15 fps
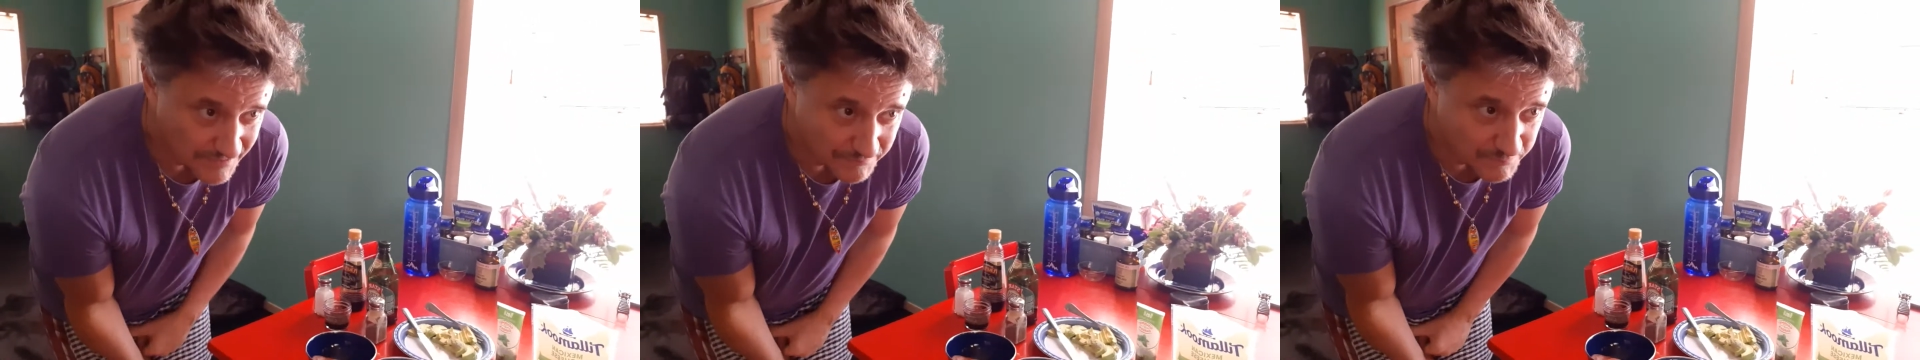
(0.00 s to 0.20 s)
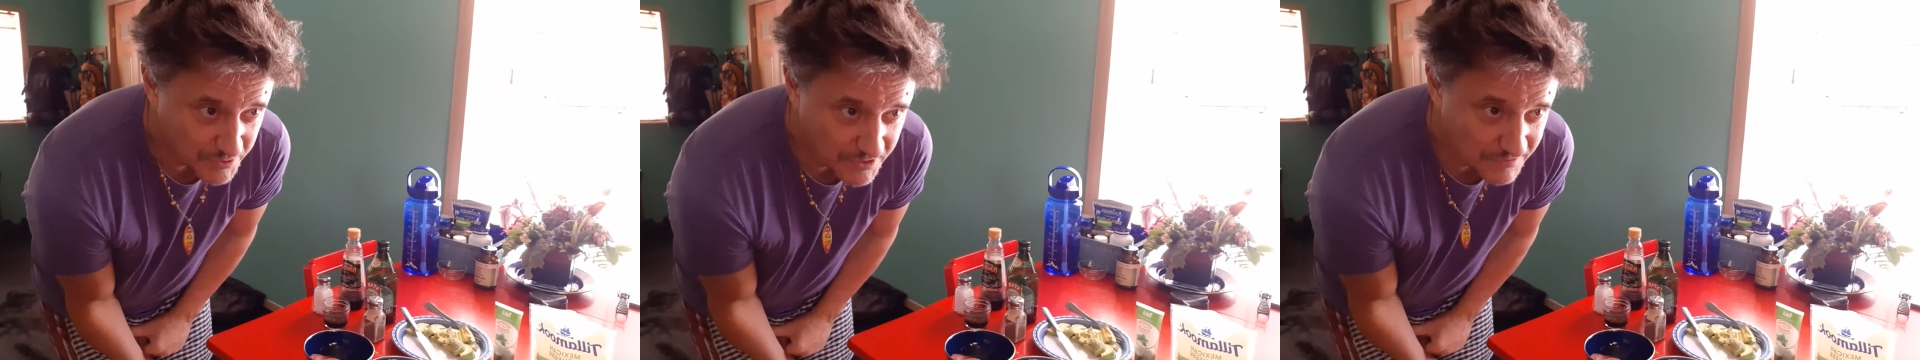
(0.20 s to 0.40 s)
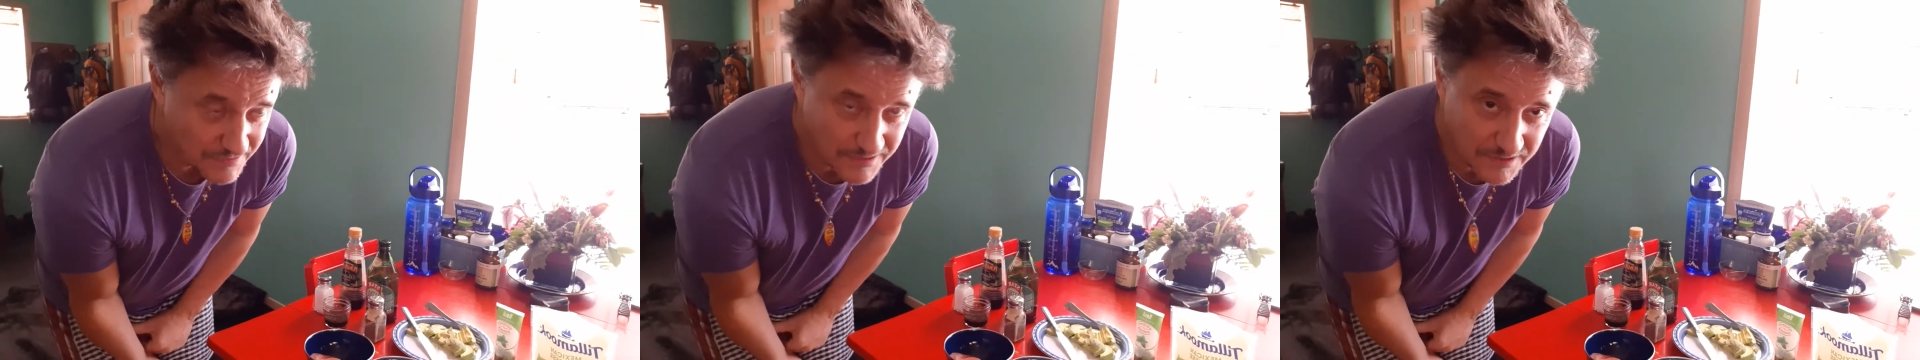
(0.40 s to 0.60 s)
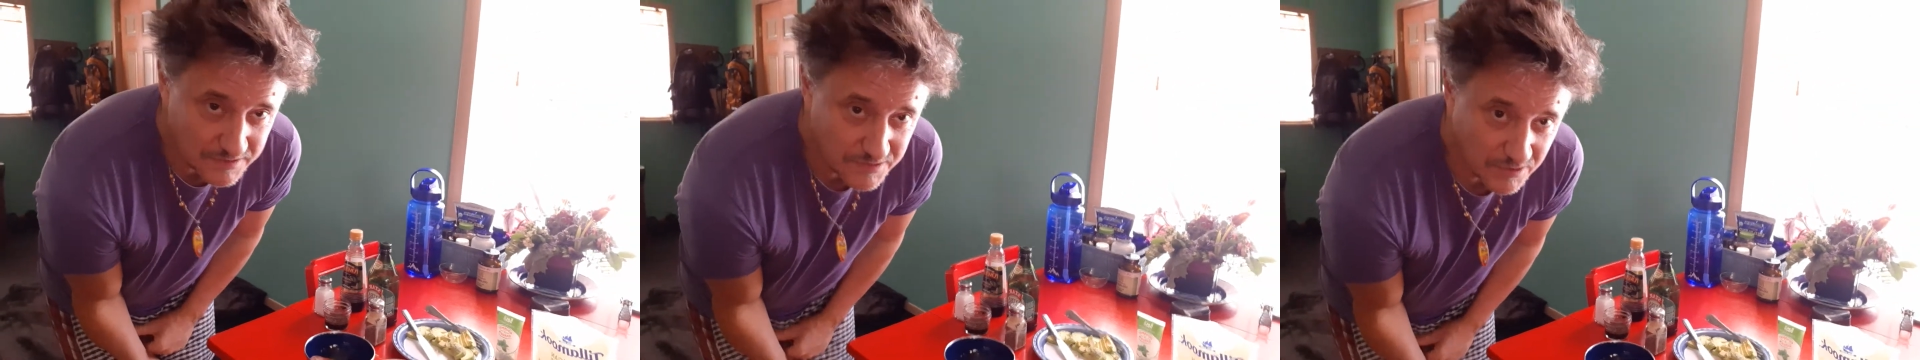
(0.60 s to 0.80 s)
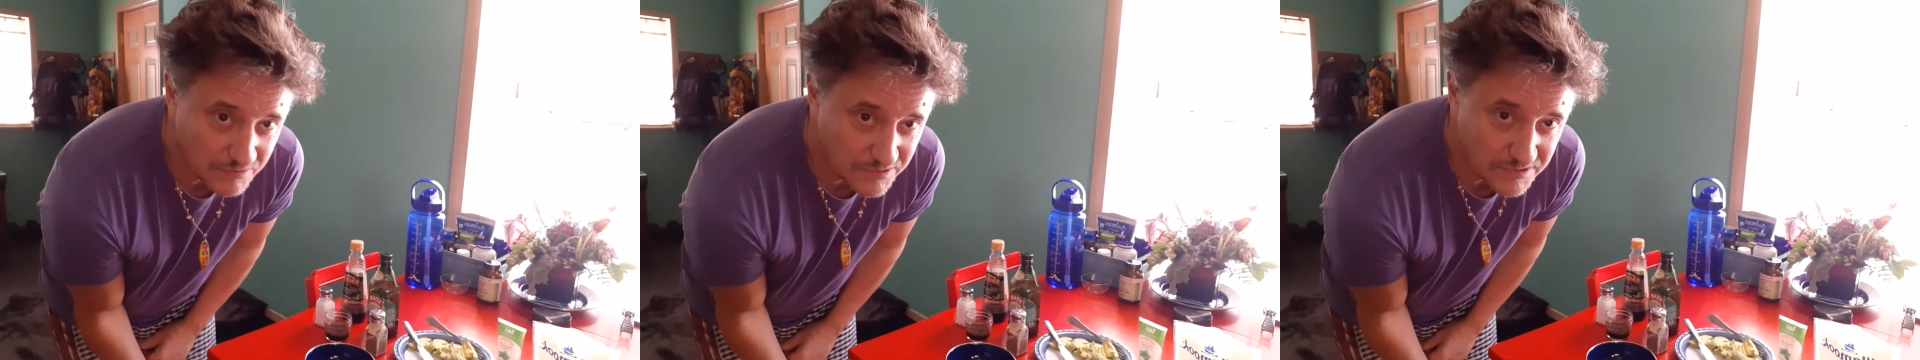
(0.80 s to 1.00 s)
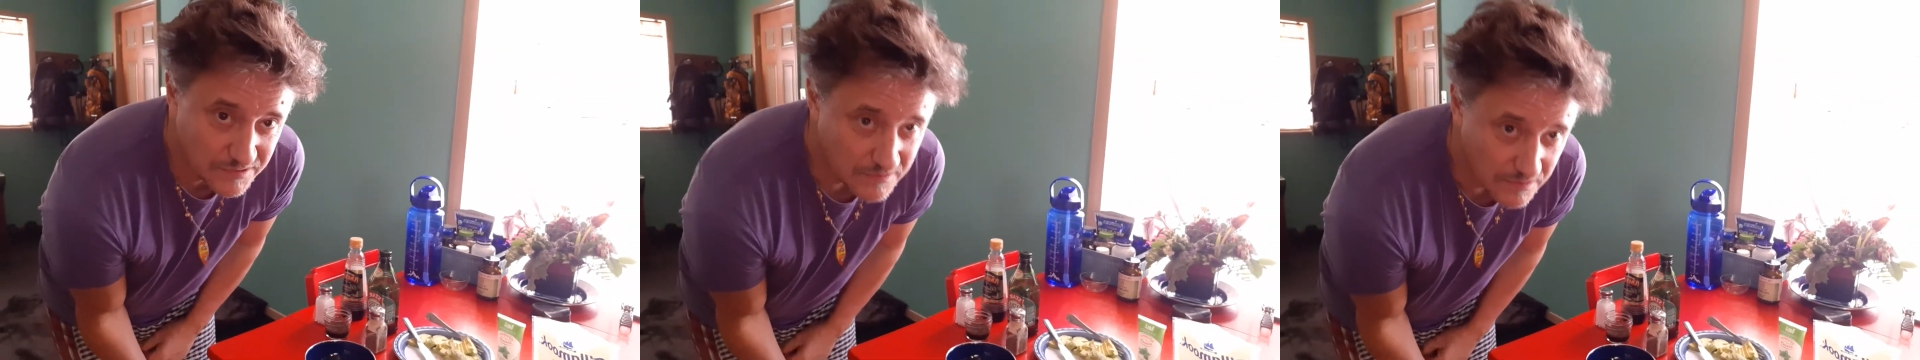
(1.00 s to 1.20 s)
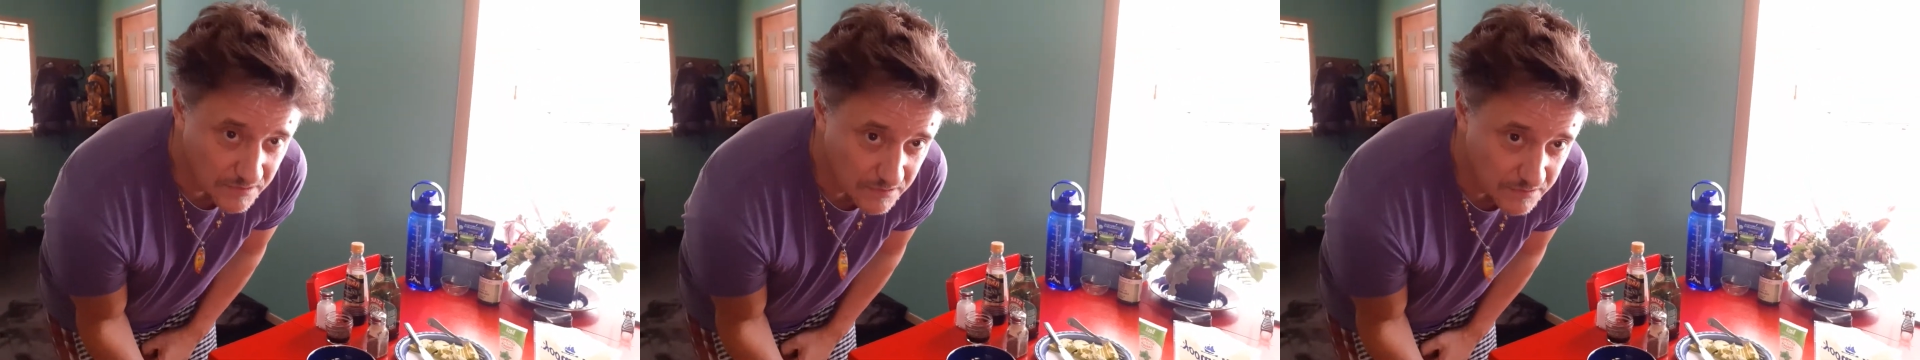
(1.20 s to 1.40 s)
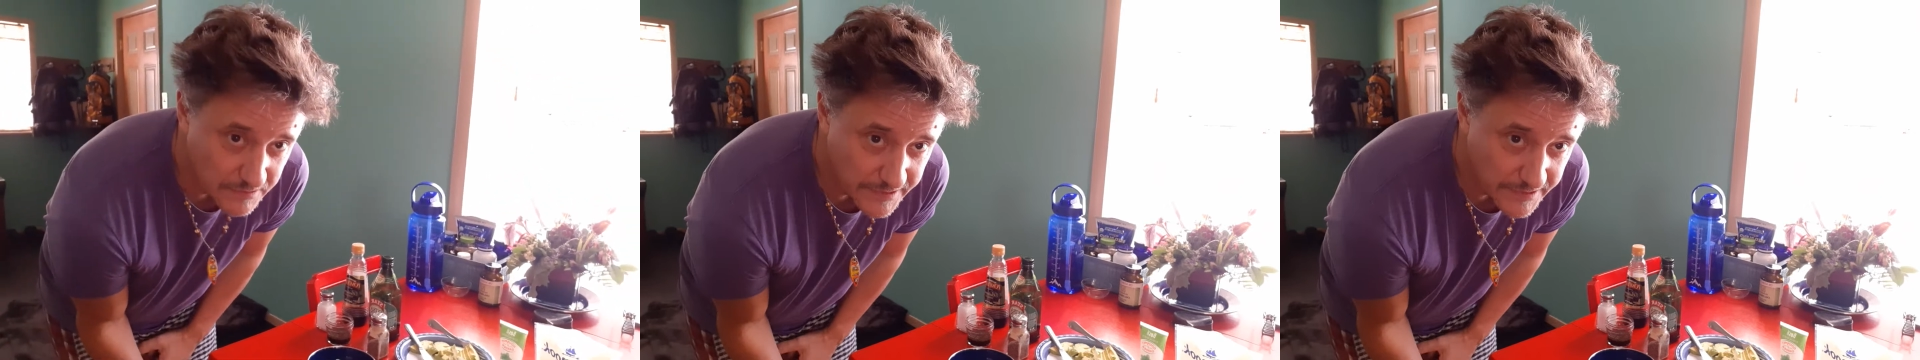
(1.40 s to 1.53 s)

put it in a toaster.